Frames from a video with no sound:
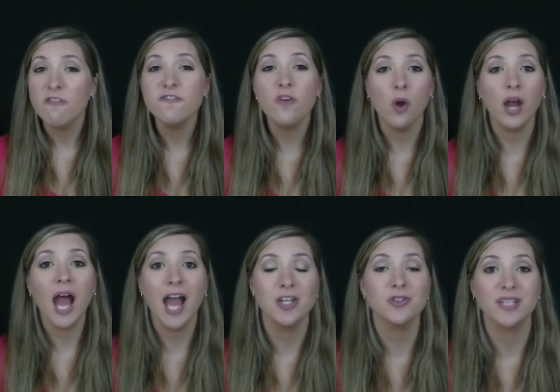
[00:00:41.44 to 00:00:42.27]

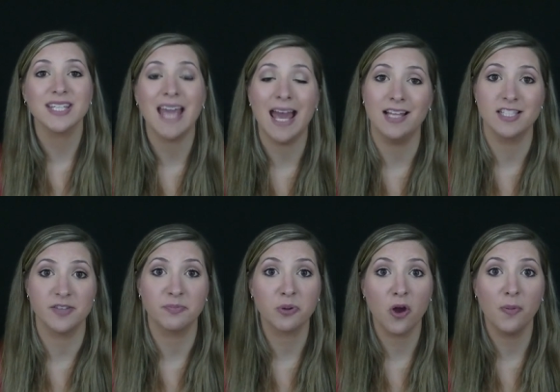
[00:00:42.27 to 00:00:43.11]
400 gallons of
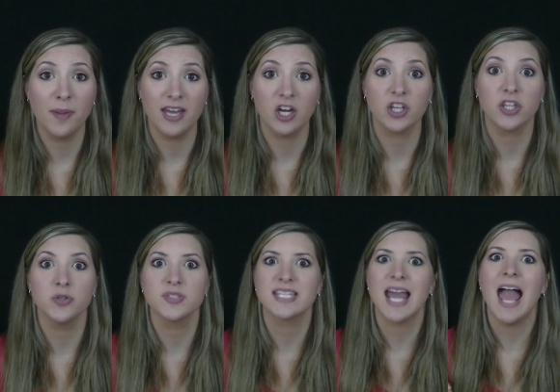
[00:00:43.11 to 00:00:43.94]
propane are
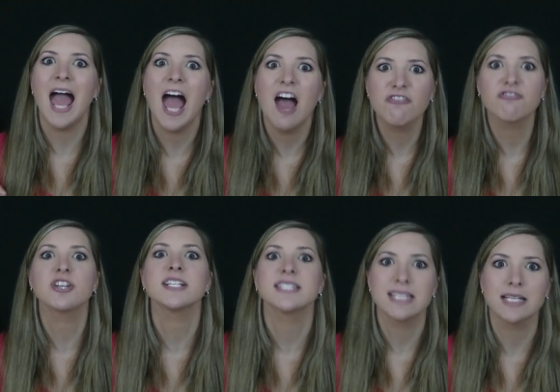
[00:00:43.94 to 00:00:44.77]
used
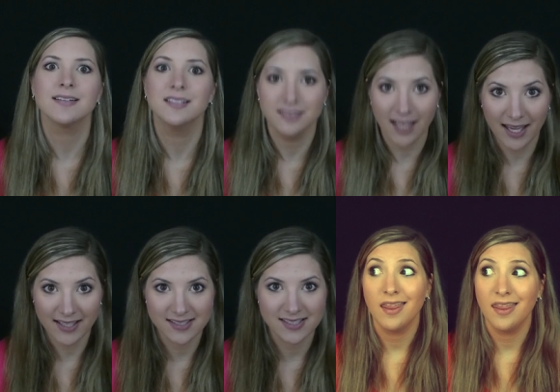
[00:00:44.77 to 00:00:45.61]
every single
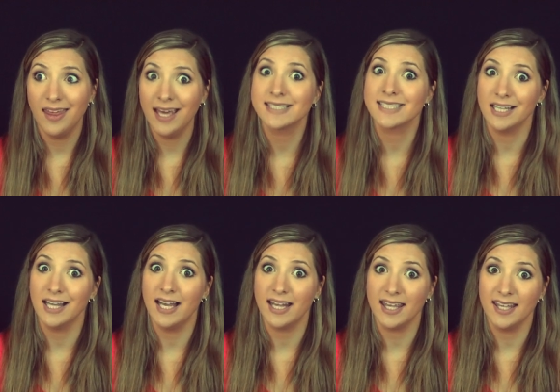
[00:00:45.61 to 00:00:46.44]
night. That's a
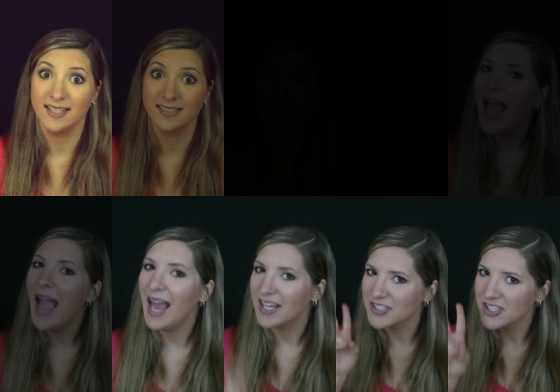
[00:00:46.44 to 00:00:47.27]
lot of heat.
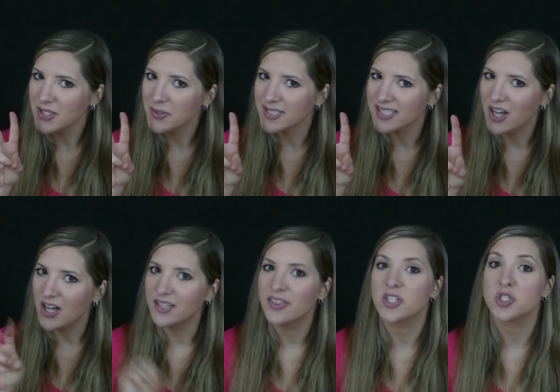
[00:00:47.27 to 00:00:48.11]
Act 2 is
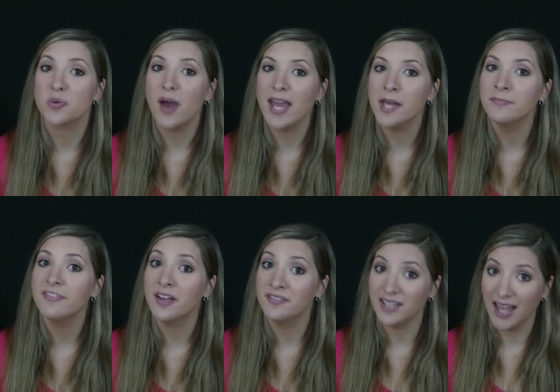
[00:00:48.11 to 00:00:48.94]
called The Triumph
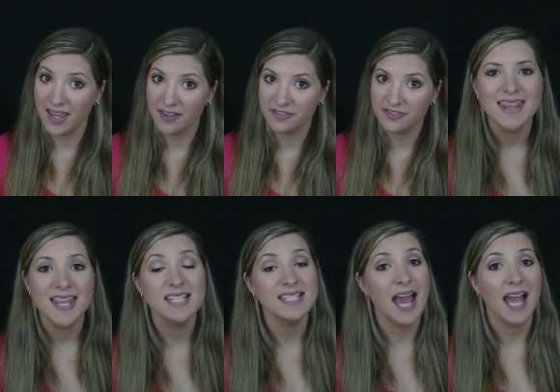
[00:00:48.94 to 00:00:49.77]
of Life.
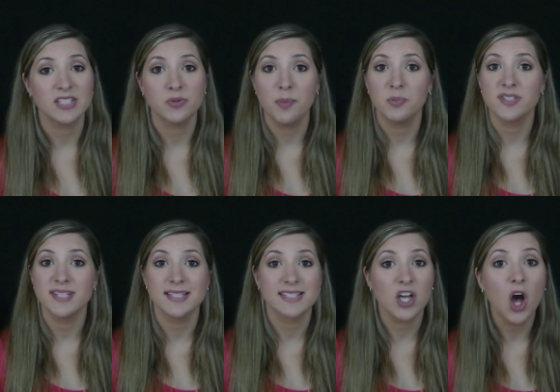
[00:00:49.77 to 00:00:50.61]
This act
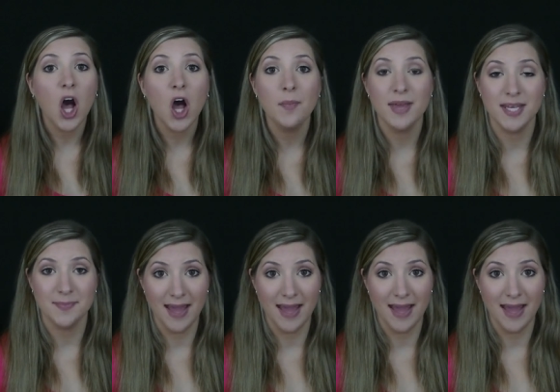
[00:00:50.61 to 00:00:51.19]
represents calm and